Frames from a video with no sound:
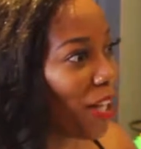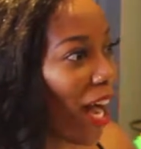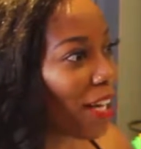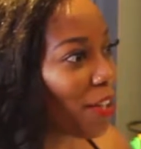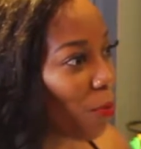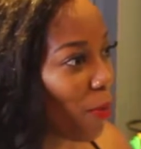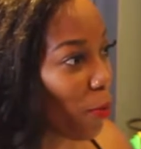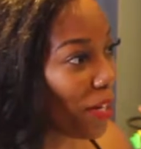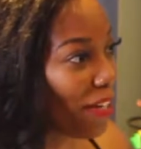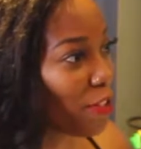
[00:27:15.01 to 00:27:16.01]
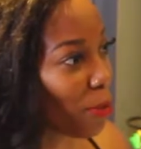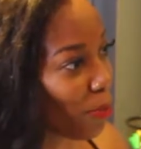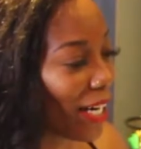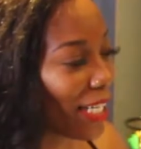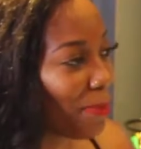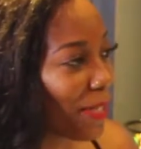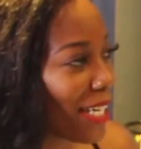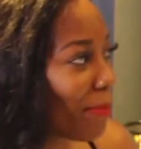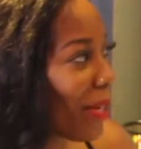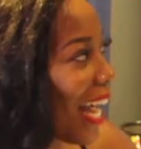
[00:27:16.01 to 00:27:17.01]
not wear weaves or braids
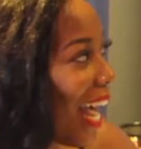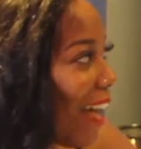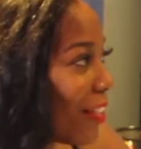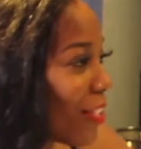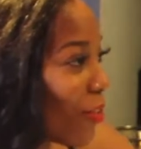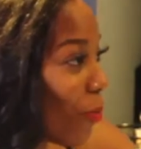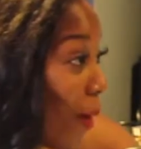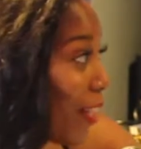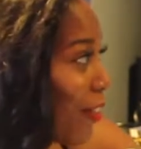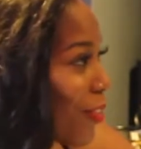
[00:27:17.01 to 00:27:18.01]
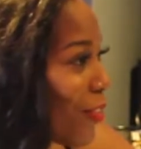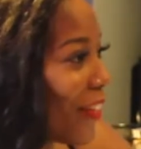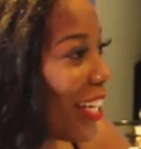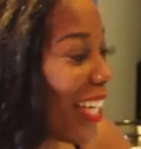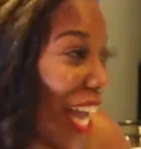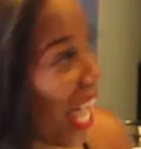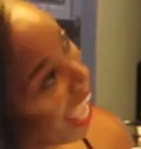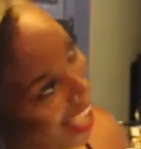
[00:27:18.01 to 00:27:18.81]
because I'm like, I have these white girls over here like,